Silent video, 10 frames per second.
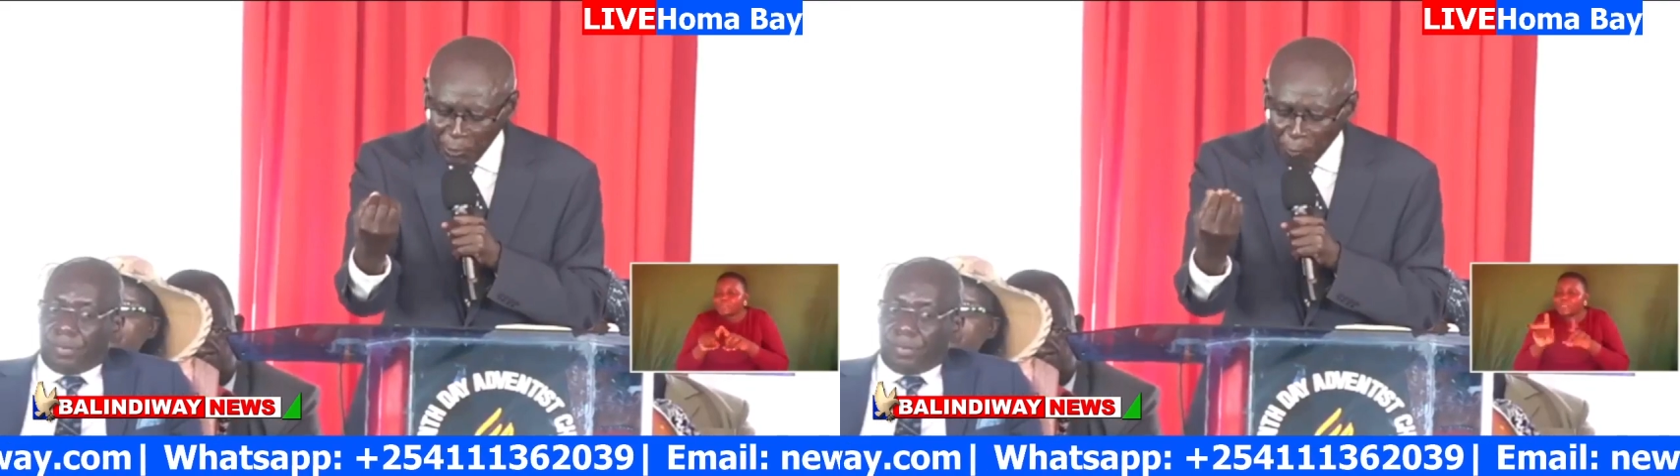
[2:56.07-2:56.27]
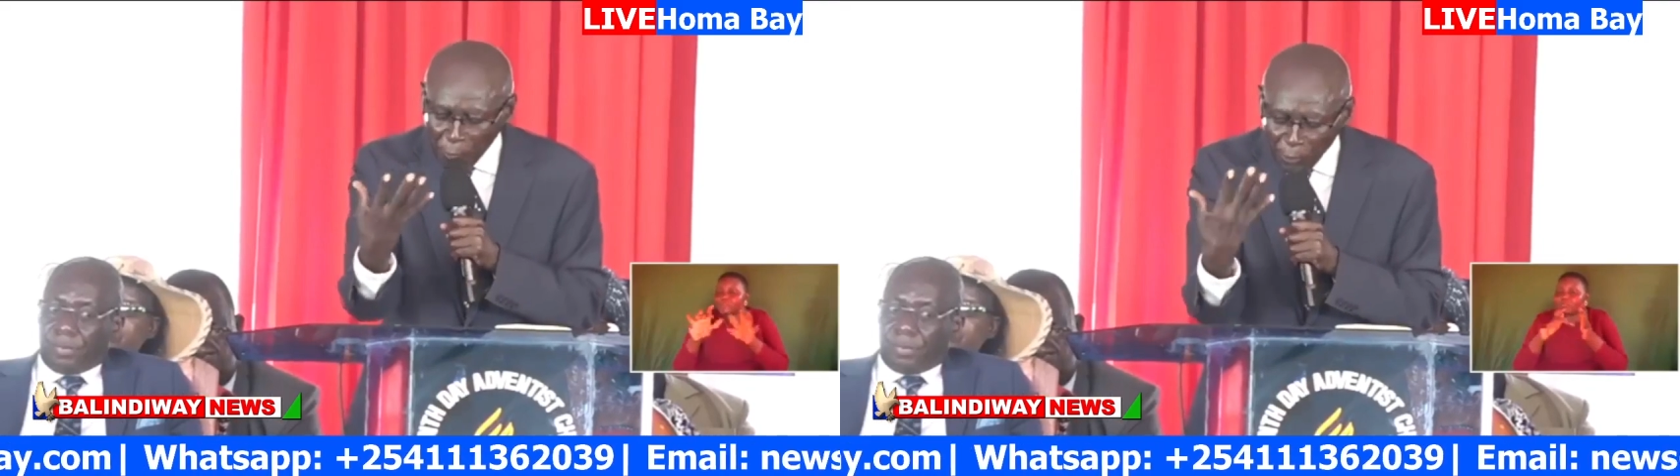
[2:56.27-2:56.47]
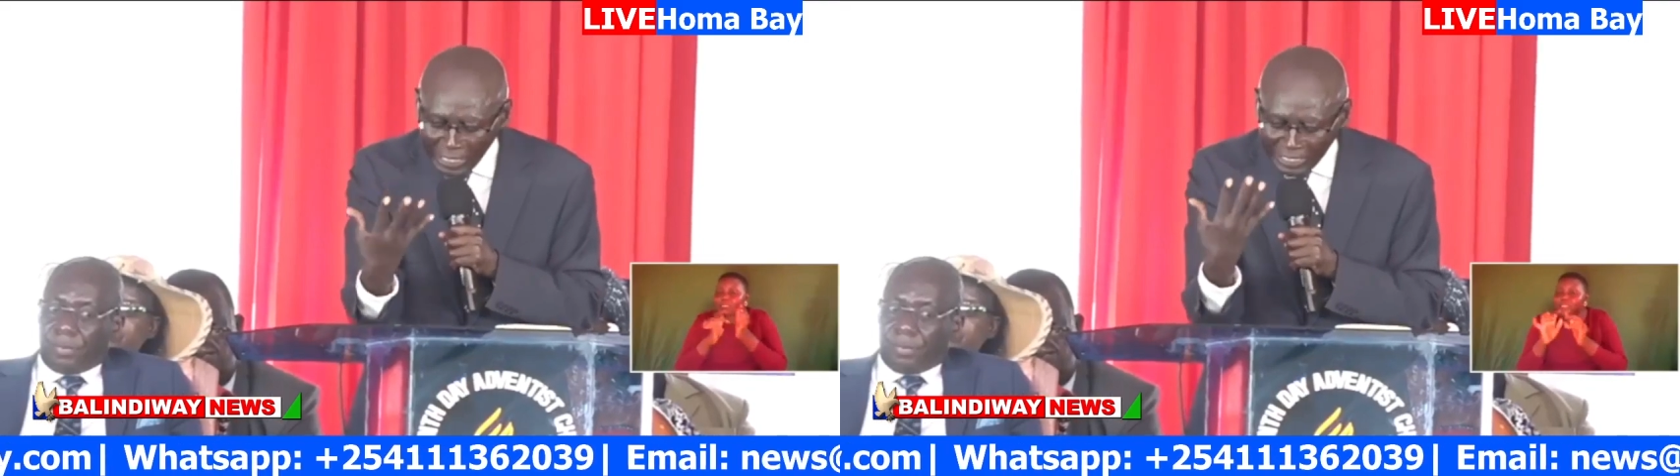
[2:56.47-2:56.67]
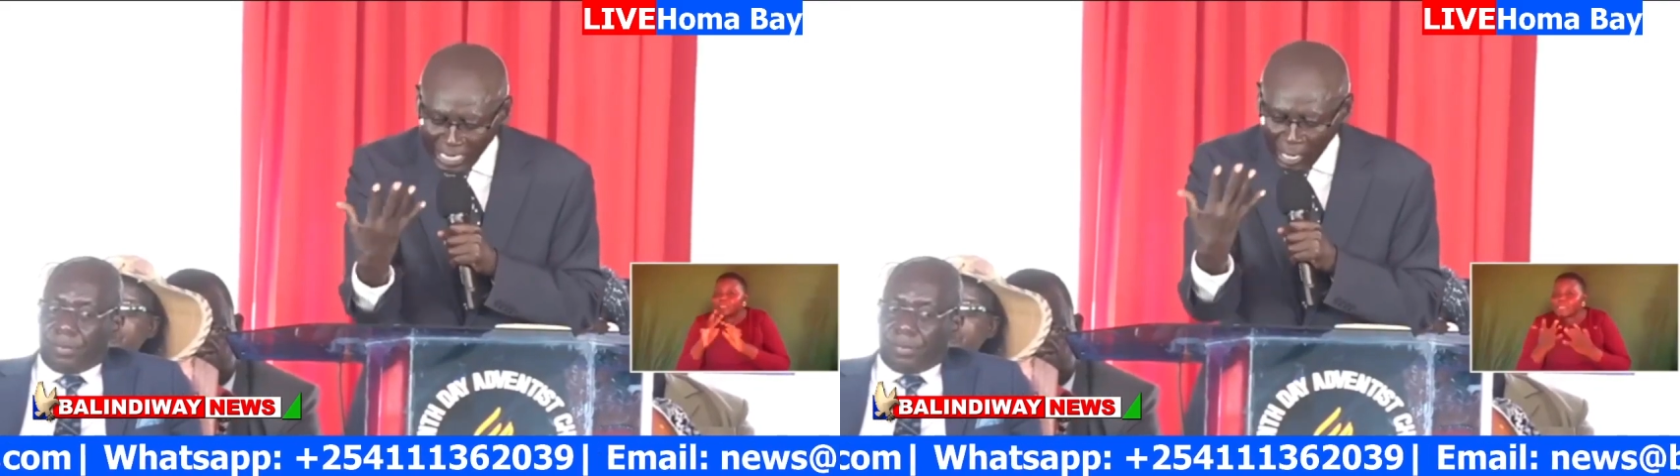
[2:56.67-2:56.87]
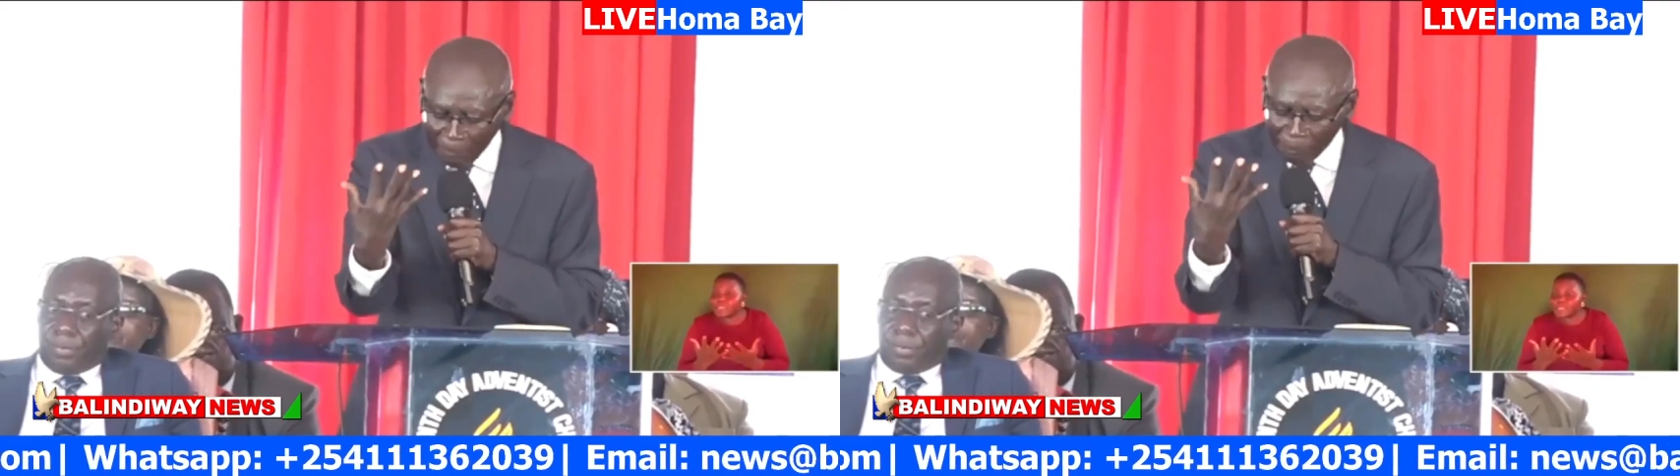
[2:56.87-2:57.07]
will
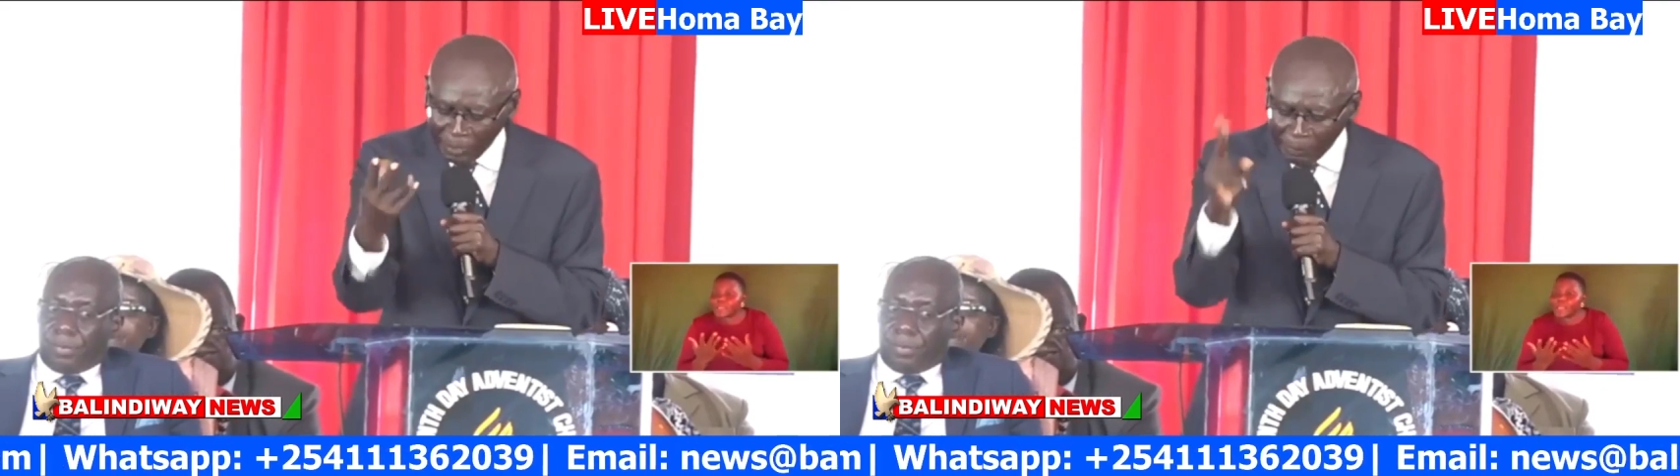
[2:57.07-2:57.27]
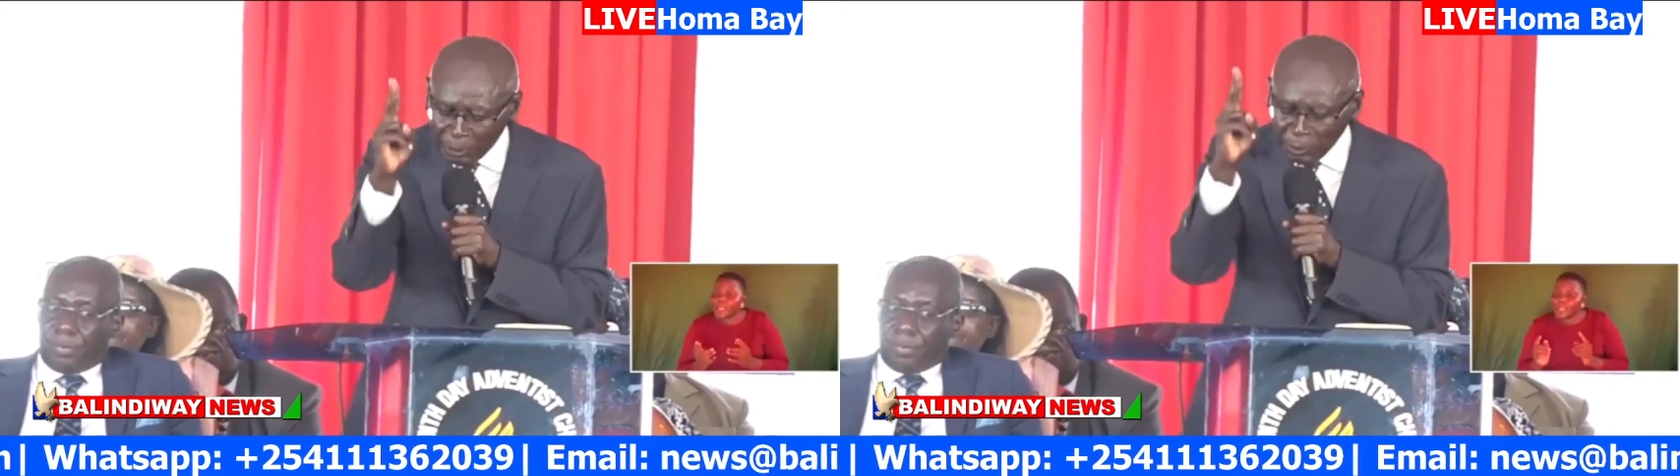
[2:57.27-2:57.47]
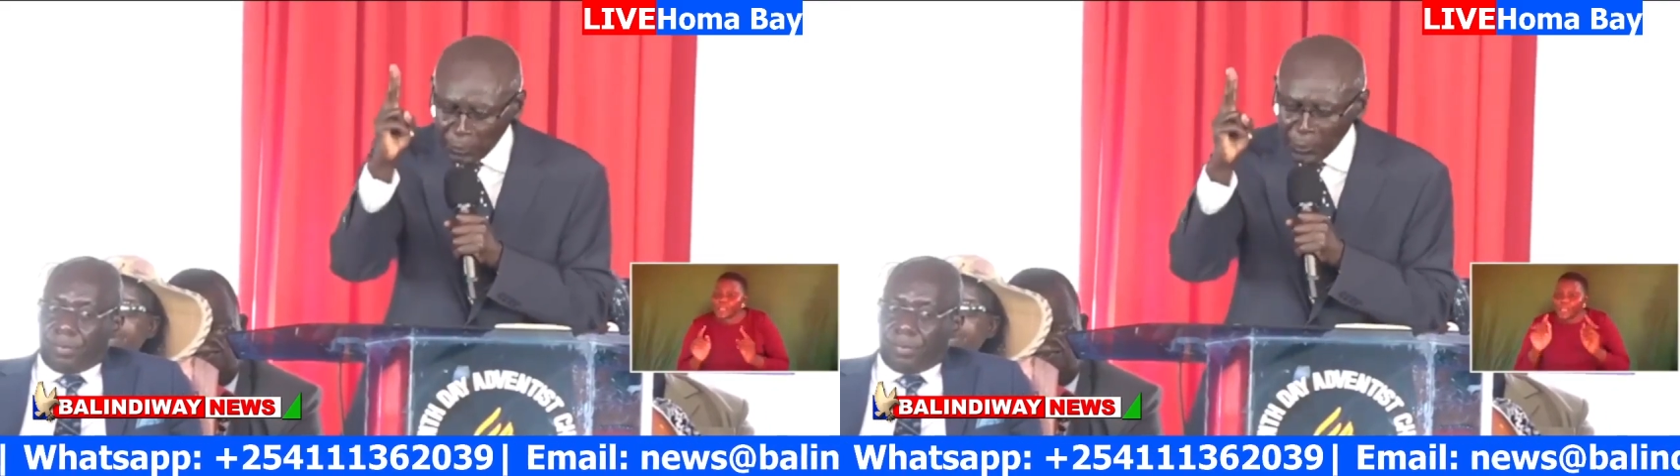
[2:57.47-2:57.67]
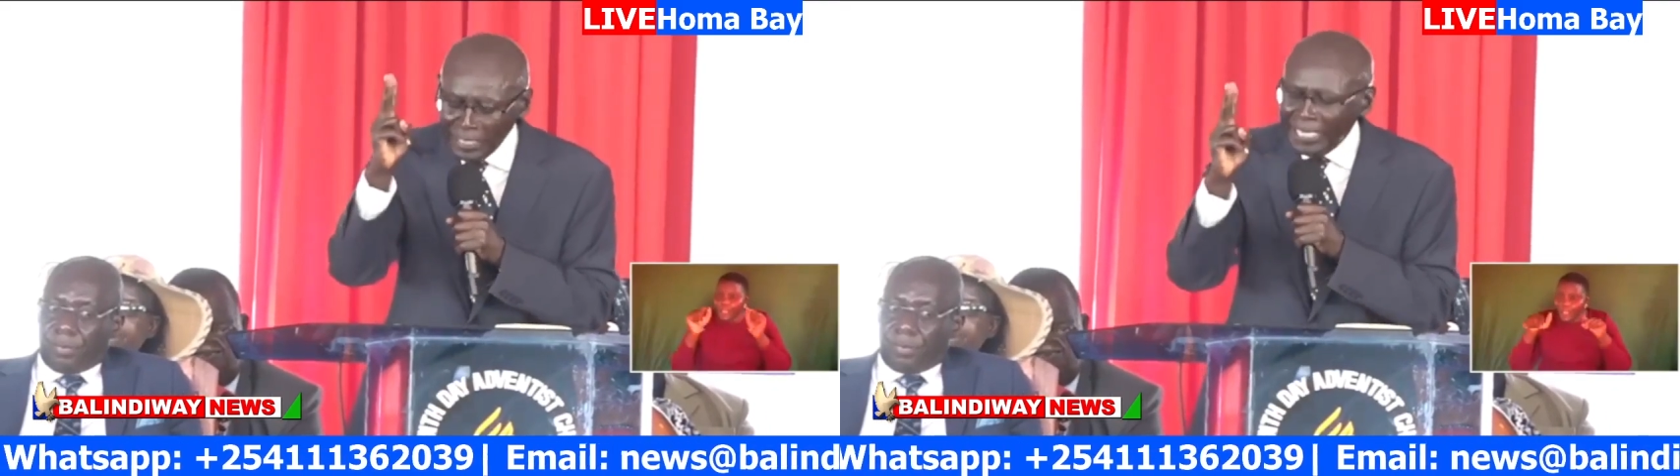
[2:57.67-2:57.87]
come. Number two,